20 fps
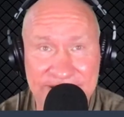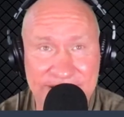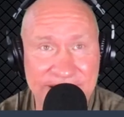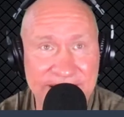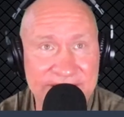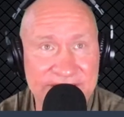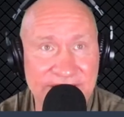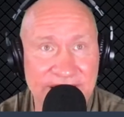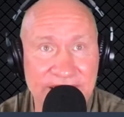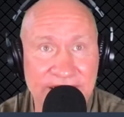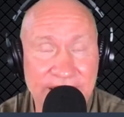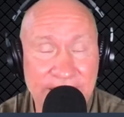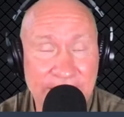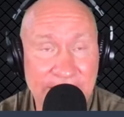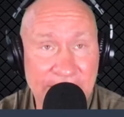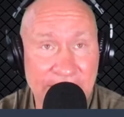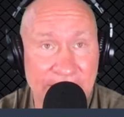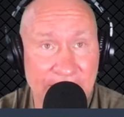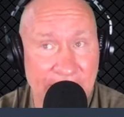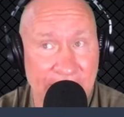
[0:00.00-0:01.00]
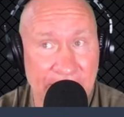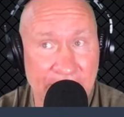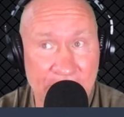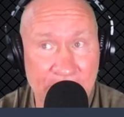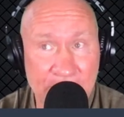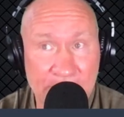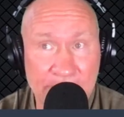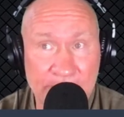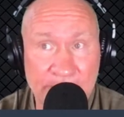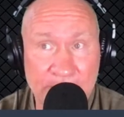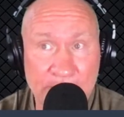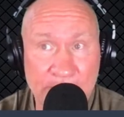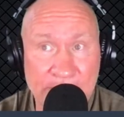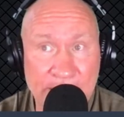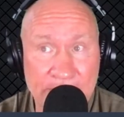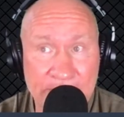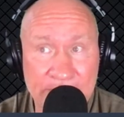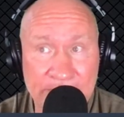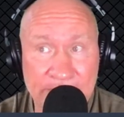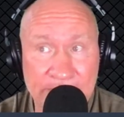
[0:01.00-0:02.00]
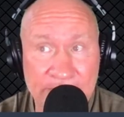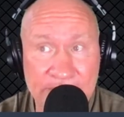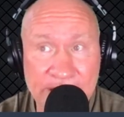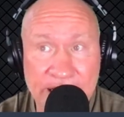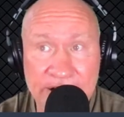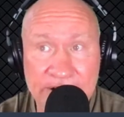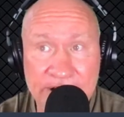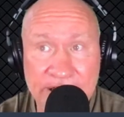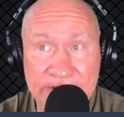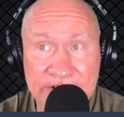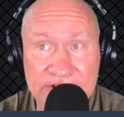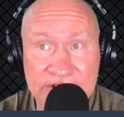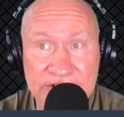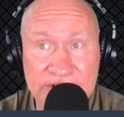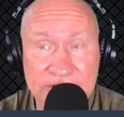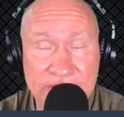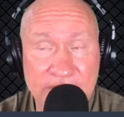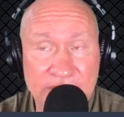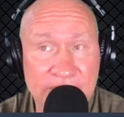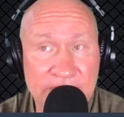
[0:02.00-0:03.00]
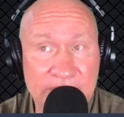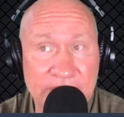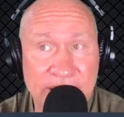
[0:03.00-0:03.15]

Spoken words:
And he's done, I know Bill Brown, the retired Navy SEAL,